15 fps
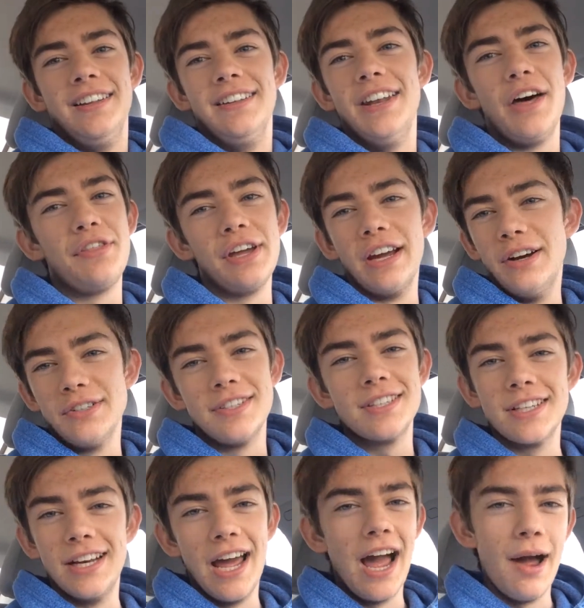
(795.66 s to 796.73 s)
nothing else is
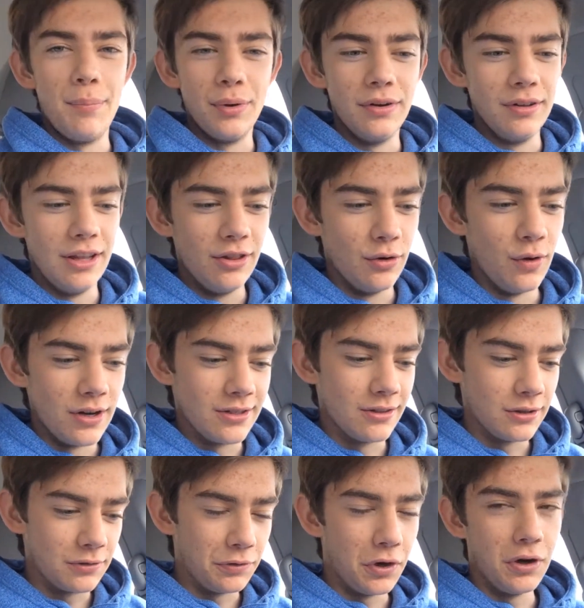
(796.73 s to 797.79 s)
gonna happen in the rest of
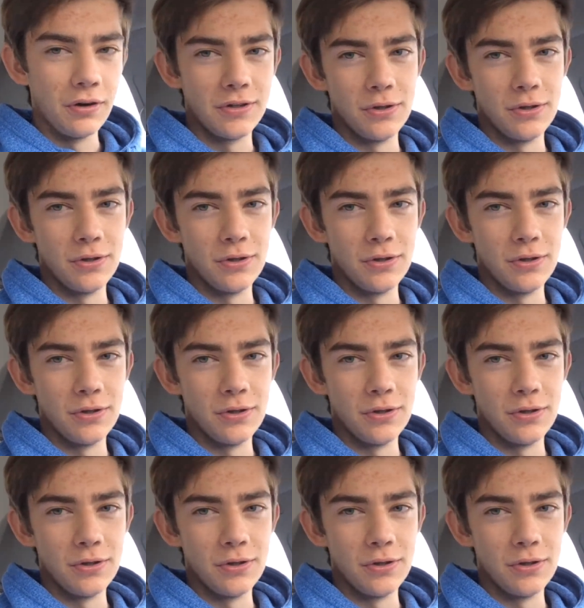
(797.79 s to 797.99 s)
this vlog.